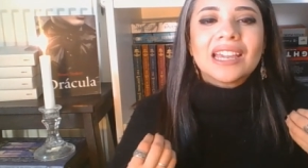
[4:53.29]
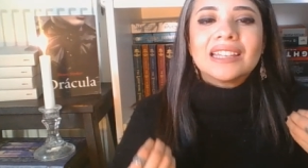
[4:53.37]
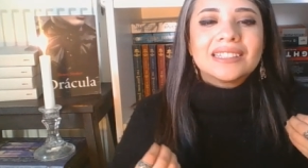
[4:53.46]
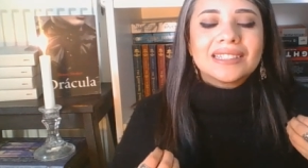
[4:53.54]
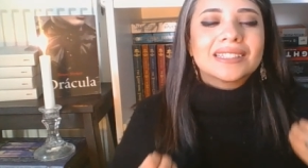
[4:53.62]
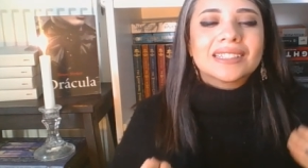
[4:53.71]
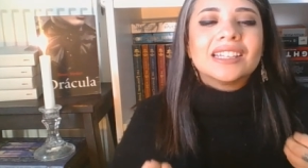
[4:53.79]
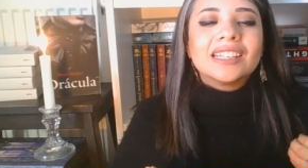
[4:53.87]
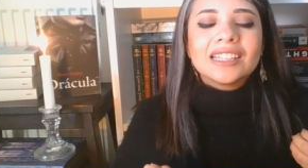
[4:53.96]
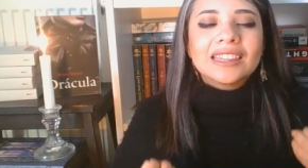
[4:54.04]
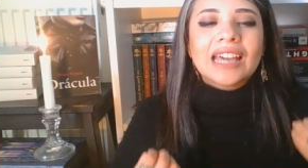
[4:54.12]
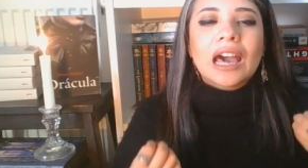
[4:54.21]

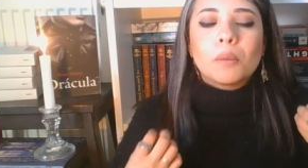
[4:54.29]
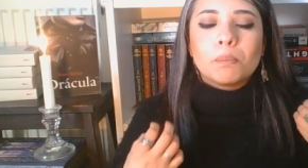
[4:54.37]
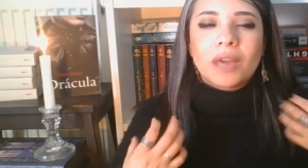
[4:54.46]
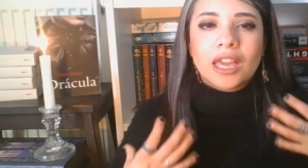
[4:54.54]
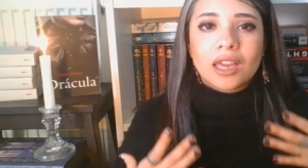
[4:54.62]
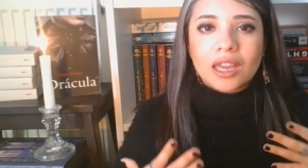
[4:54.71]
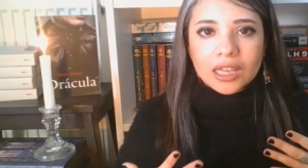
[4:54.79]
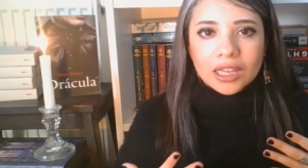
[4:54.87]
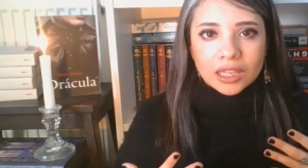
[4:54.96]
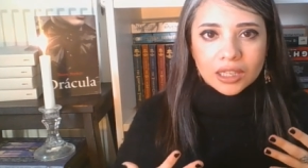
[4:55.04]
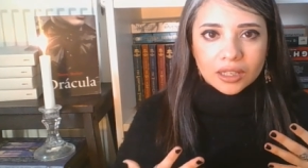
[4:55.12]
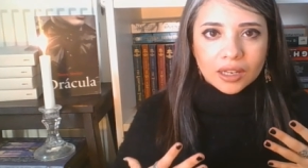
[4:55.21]
seeing that
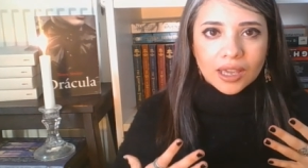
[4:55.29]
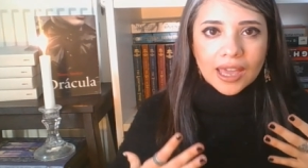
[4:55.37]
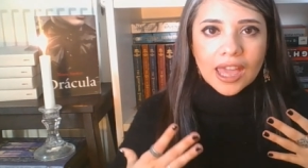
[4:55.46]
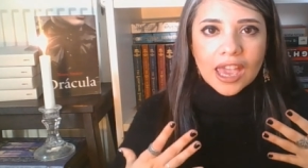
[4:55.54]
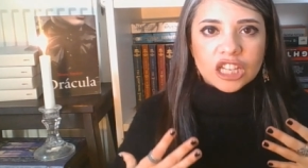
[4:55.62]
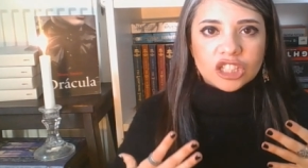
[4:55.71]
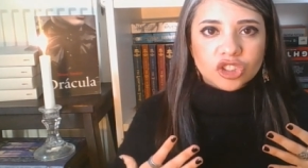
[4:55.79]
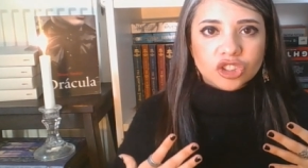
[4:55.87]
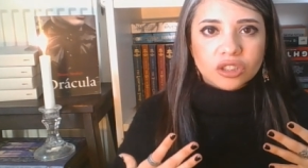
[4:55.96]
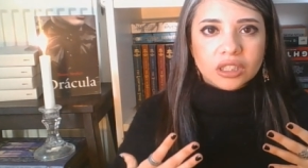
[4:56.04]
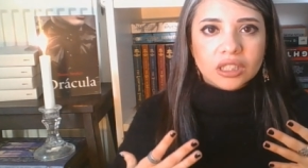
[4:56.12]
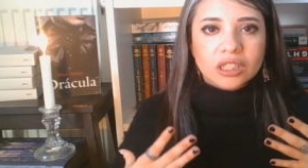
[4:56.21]
pain
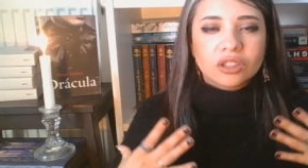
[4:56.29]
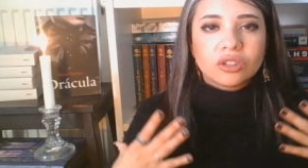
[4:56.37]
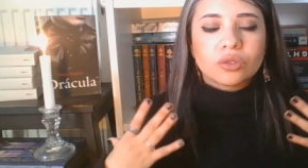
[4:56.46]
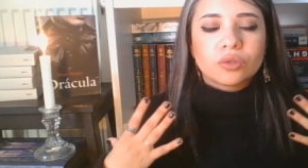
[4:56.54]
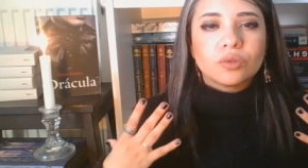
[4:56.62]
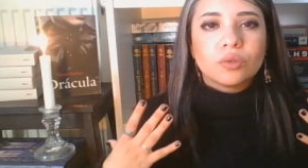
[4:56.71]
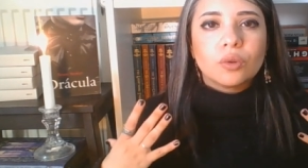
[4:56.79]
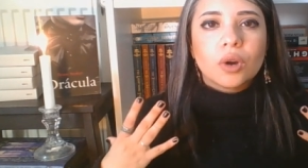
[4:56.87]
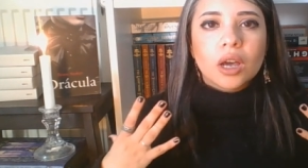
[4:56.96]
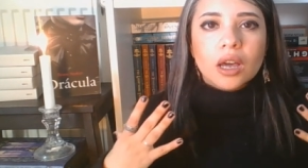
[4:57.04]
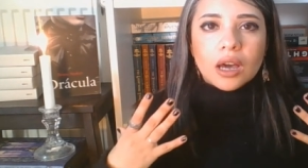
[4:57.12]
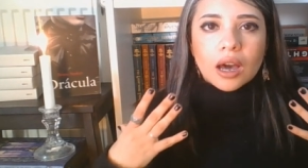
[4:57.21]
etched into
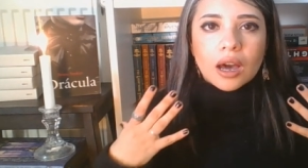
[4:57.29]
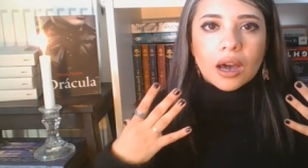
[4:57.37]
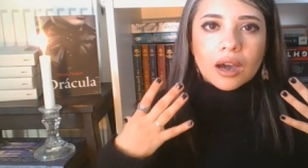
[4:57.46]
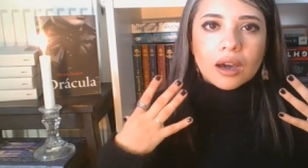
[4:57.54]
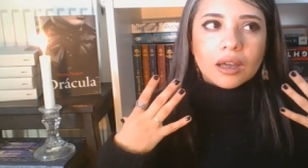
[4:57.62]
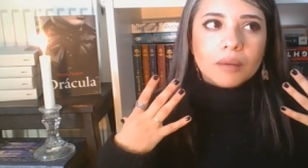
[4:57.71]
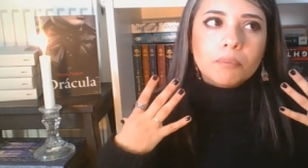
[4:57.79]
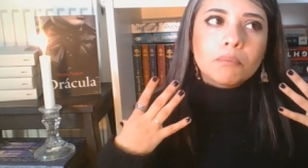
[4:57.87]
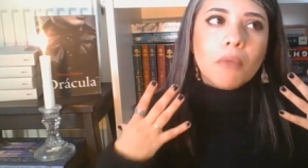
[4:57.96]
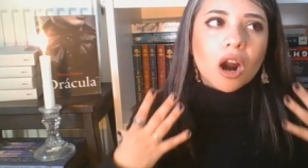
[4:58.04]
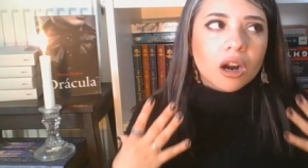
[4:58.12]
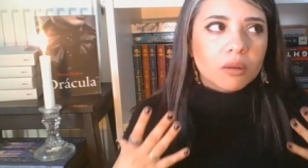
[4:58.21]

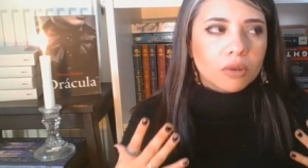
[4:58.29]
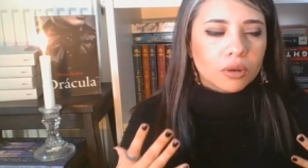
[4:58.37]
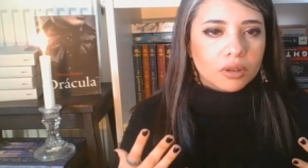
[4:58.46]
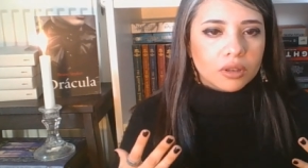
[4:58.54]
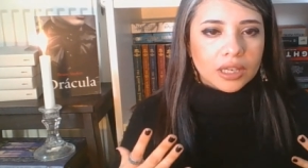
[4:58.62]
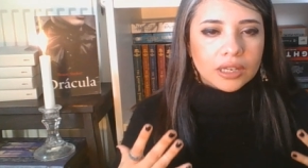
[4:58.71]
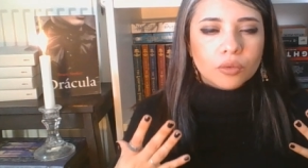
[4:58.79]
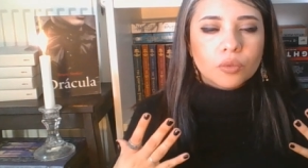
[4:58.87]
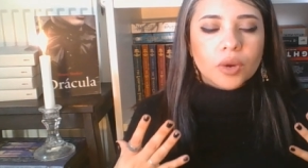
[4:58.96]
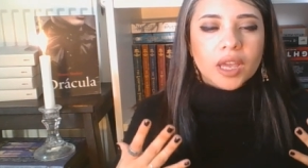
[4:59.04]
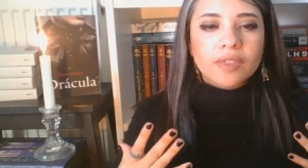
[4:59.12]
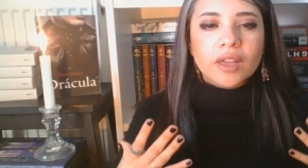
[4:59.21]
marble in a
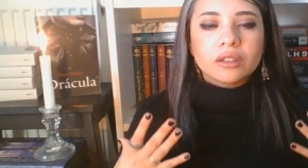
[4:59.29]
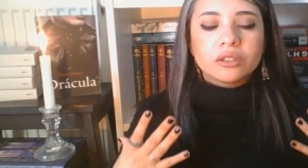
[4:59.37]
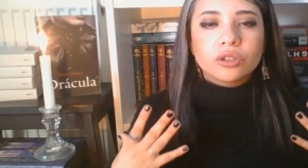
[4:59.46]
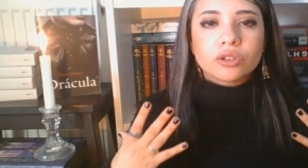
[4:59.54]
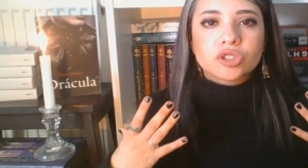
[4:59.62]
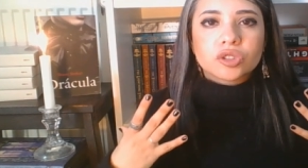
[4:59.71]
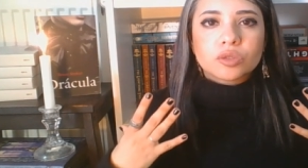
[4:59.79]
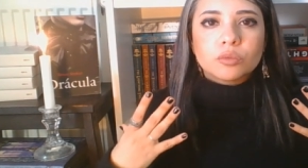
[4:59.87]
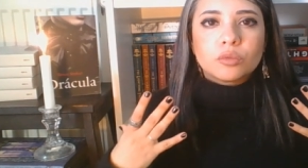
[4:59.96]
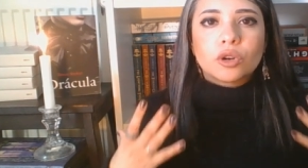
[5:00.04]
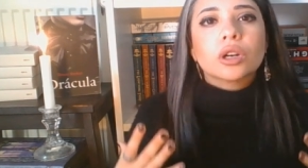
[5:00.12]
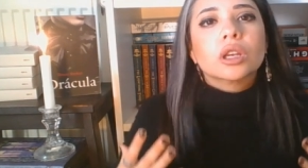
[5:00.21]
way that looks
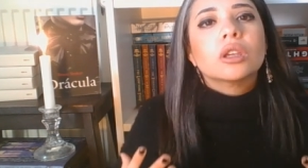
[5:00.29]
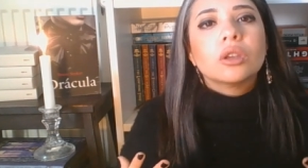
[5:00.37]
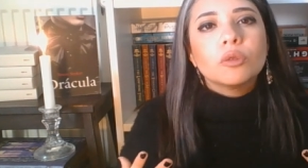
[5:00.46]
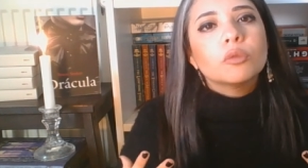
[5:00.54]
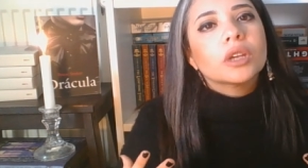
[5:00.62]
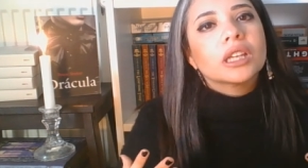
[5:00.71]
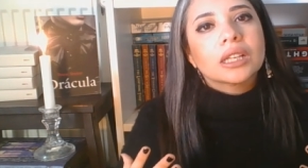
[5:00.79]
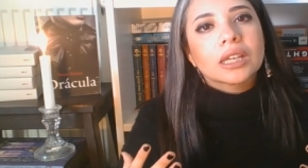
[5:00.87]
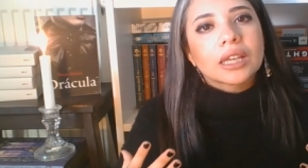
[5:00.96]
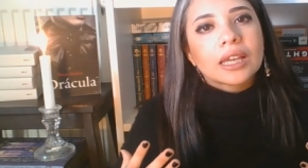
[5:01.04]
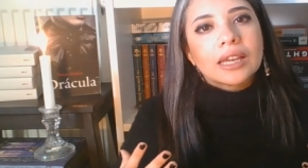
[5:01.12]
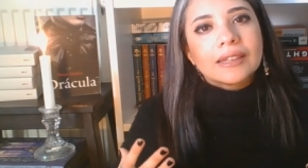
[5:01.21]
more human
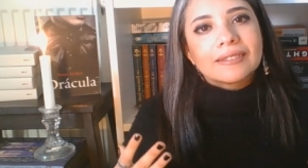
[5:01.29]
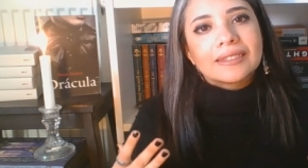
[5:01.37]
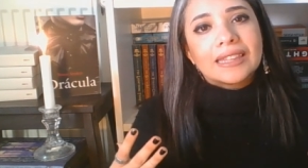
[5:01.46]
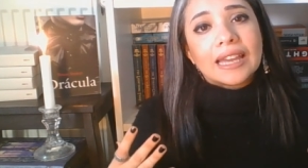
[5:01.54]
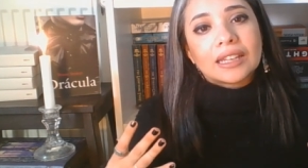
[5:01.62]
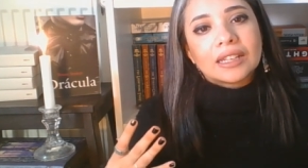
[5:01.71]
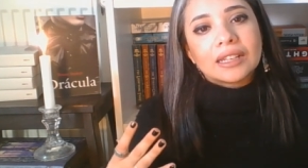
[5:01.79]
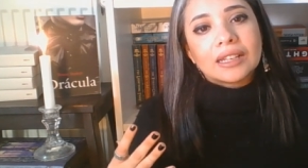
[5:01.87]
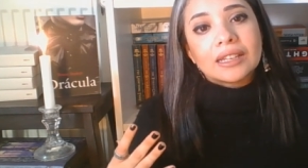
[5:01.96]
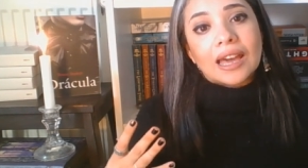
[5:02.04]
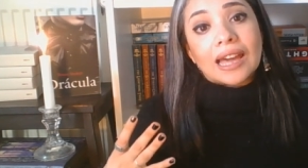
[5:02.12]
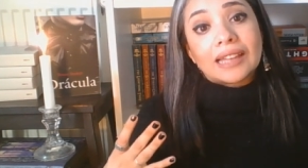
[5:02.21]
than
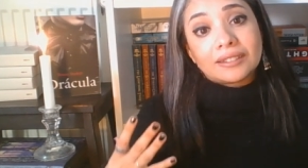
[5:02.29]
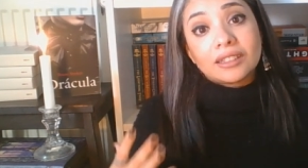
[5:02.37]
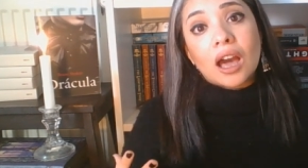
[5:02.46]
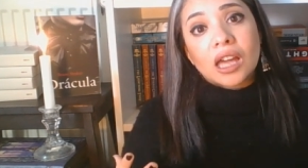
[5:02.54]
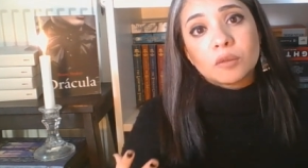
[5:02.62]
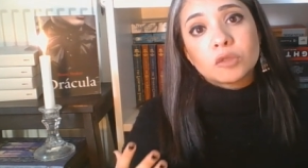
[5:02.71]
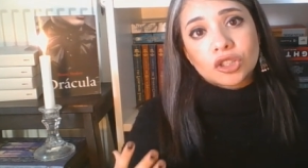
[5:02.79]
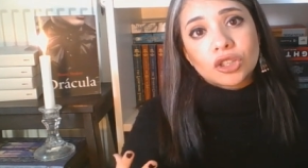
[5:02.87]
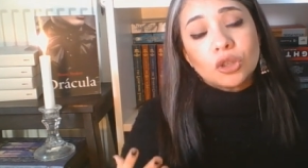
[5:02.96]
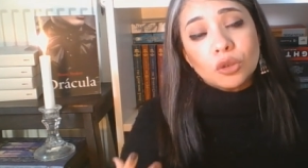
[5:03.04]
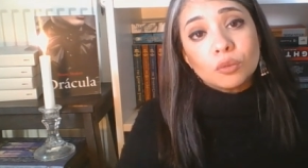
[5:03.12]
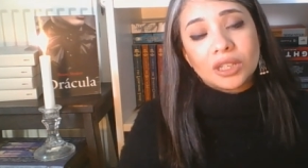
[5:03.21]
at times
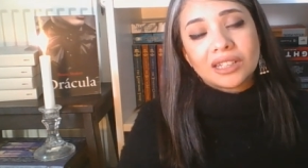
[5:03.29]
human